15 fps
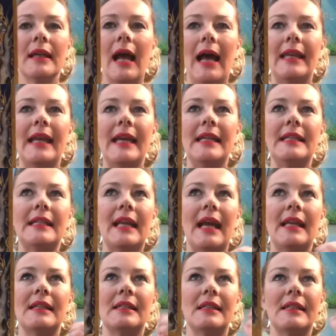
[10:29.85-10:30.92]
and it
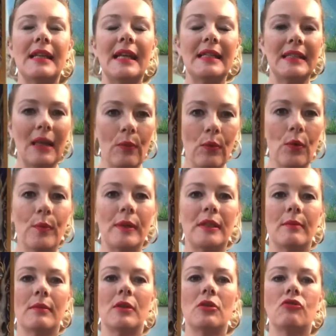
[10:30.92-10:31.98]
indicates yes, there will be
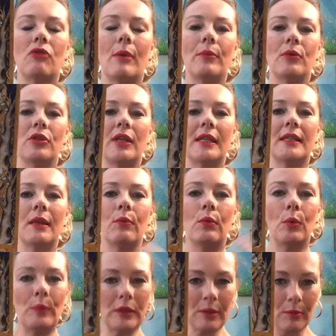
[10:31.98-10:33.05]
some troubles, yes, there
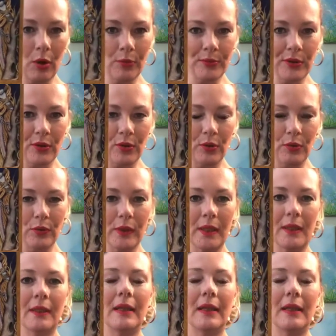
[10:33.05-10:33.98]
will be some obstacles